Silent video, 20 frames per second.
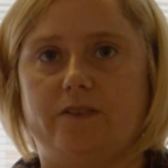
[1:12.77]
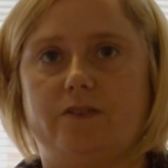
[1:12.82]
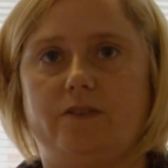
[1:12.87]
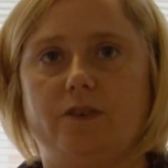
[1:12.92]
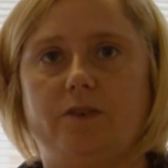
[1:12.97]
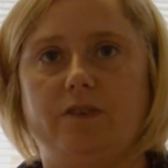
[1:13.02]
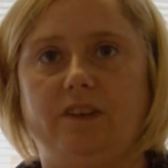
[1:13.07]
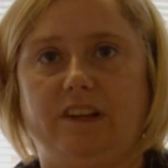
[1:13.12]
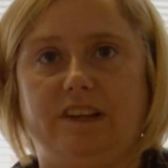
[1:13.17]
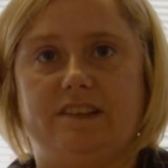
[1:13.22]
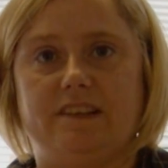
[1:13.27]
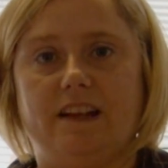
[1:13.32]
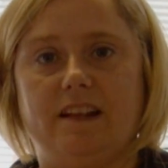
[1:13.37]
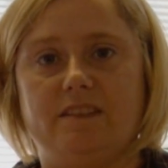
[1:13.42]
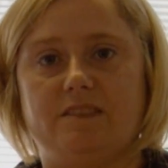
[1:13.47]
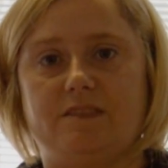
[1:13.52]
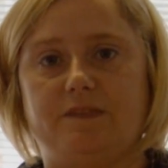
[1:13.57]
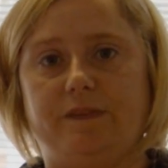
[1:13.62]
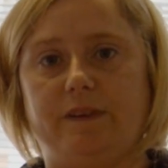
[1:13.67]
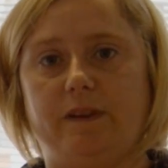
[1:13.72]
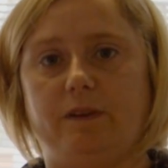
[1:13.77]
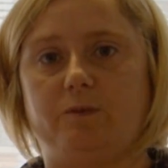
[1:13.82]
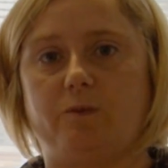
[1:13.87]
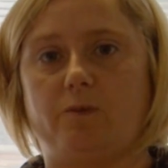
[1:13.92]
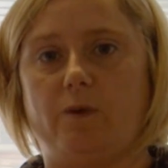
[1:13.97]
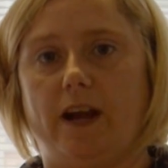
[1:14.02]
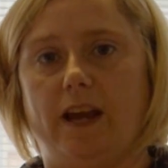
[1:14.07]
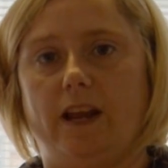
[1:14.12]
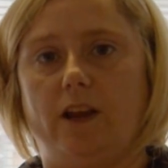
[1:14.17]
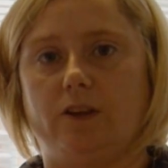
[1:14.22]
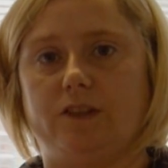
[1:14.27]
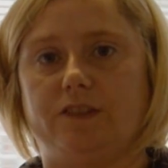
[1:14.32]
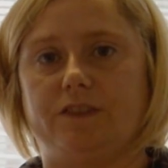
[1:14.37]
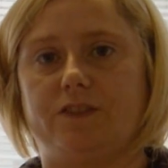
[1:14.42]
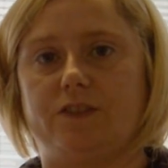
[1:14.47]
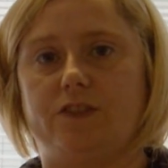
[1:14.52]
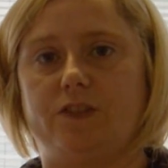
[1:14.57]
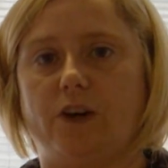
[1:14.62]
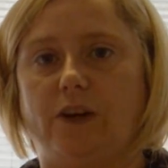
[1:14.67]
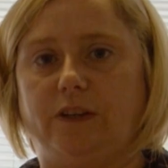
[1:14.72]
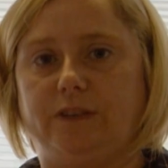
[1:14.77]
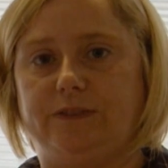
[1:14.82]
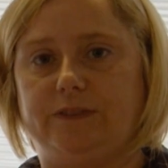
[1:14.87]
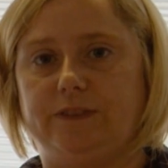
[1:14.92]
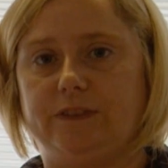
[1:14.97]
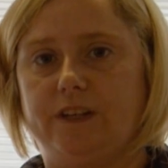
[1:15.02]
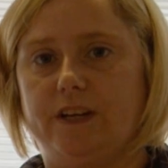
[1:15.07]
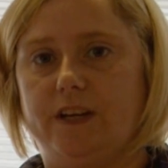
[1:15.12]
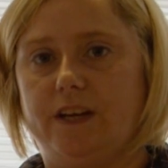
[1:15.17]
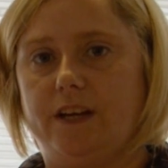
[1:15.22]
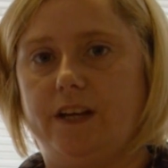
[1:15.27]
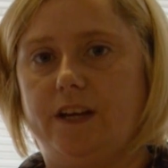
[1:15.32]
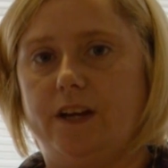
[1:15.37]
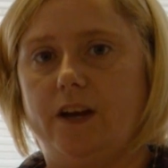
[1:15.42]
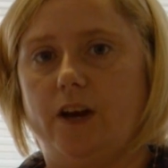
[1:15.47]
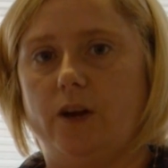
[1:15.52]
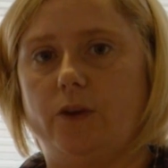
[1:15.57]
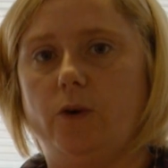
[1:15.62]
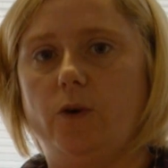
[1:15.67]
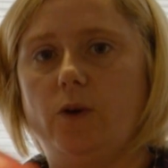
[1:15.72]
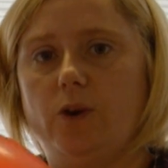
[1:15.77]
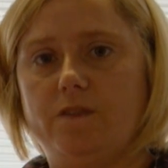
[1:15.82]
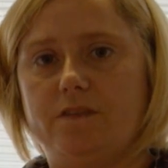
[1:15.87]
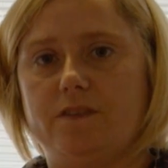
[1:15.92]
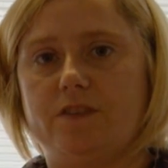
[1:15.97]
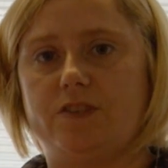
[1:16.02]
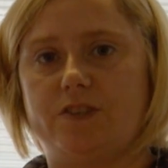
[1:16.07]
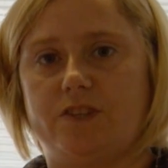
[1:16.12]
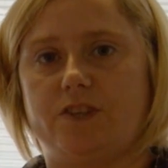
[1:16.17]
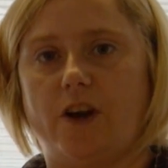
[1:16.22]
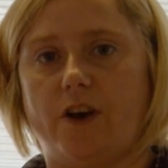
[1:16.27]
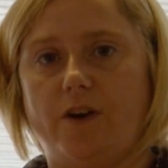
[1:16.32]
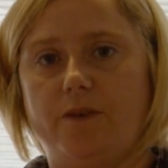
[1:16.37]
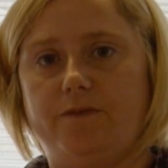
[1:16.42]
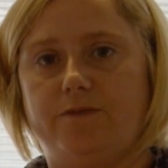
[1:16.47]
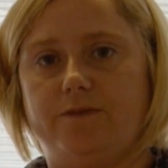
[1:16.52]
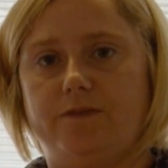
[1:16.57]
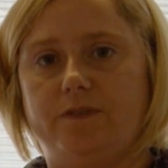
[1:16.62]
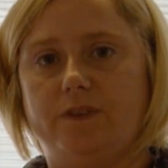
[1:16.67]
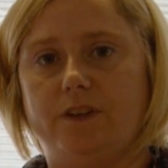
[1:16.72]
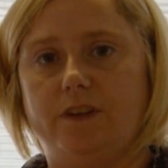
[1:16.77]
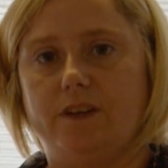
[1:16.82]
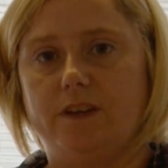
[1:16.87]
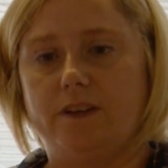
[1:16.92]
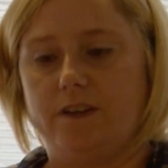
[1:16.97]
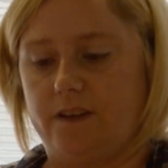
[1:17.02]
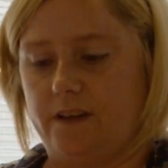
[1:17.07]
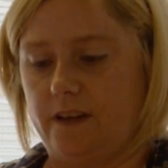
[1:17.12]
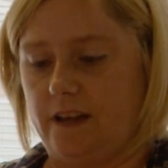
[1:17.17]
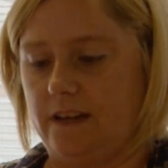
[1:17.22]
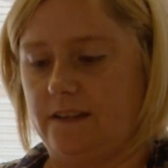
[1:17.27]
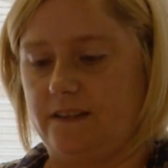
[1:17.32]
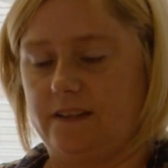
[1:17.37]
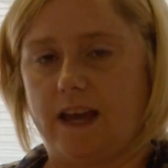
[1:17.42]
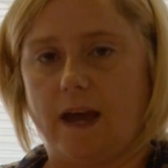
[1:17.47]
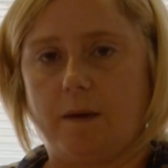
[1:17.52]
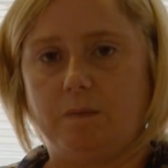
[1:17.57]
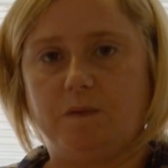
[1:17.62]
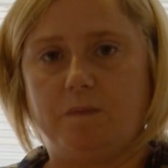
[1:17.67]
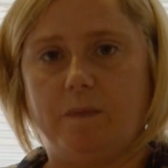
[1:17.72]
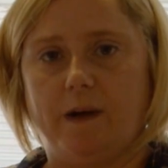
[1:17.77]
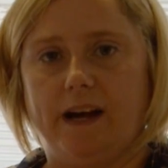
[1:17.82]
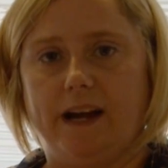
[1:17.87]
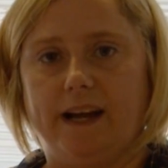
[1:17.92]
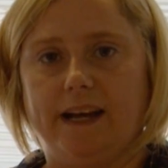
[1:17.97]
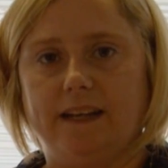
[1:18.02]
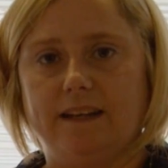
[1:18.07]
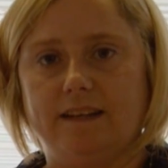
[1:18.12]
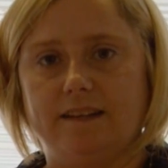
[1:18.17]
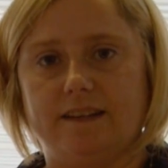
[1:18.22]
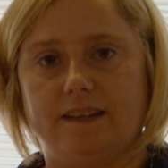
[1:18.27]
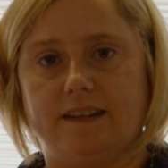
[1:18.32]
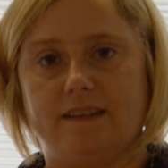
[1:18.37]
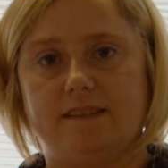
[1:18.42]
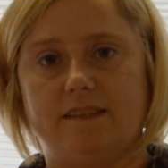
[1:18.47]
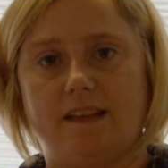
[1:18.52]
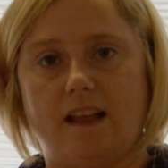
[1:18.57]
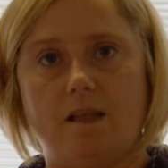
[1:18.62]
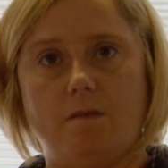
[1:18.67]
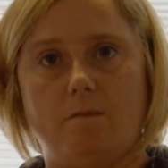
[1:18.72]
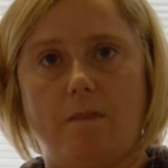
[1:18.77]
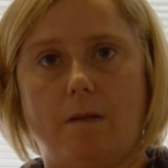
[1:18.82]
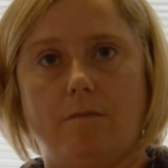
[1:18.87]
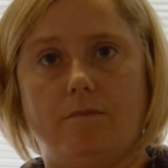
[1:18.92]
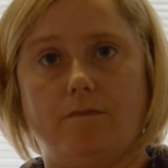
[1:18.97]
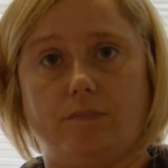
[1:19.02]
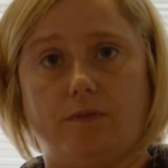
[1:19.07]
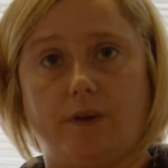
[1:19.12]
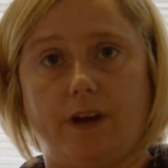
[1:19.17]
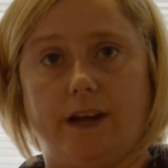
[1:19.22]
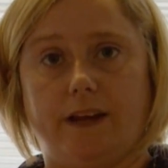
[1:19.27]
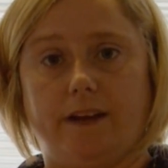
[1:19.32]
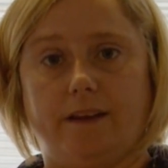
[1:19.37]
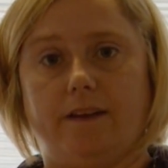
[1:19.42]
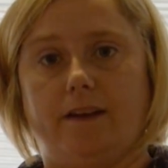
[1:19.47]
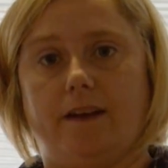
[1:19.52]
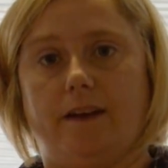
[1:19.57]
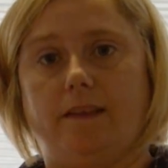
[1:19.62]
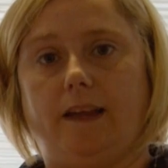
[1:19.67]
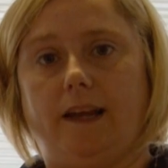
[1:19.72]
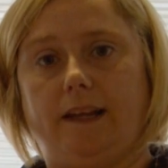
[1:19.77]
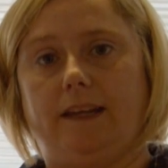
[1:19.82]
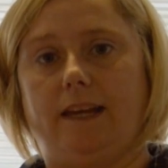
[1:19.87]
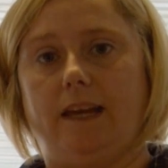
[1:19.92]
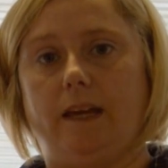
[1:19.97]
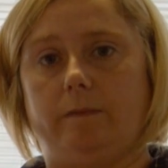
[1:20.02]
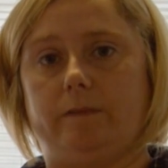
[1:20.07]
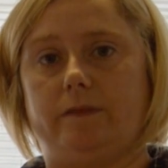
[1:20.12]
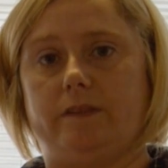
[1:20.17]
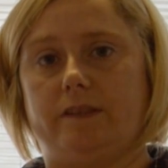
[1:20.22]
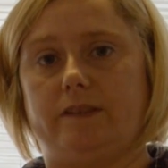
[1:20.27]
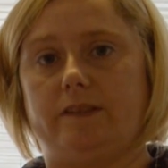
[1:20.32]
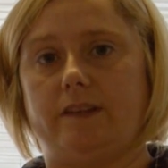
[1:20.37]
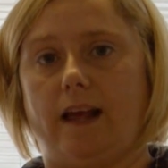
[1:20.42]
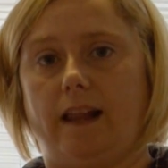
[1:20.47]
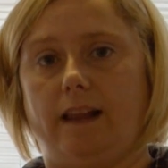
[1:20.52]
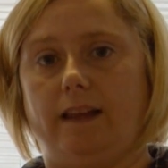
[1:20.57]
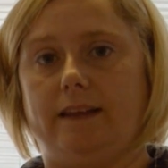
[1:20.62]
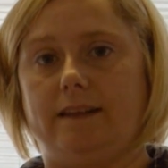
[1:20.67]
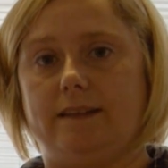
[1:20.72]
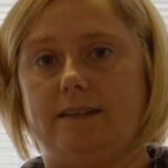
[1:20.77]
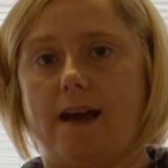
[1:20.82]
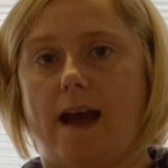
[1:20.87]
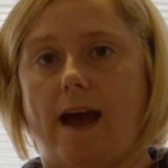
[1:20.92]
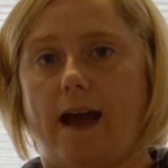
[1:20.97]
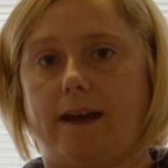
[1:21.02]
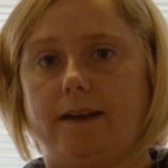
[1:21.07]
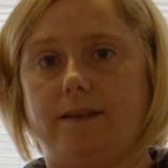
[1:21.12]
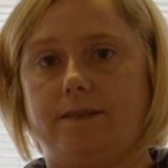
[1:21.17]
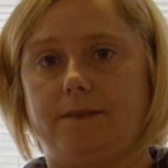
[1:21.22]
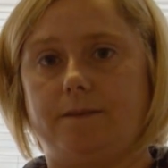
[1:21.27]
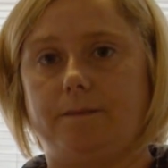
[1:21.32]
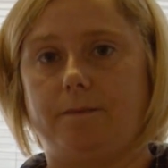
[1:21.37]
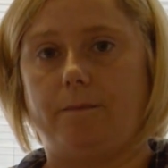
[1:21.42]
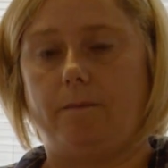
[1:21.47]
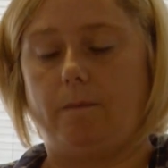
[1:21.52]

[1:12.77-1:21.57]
So your cells are filled with quite a lot of stuff. And all of the stuff is kept behind a cell membrane, and that keeps the cell intact.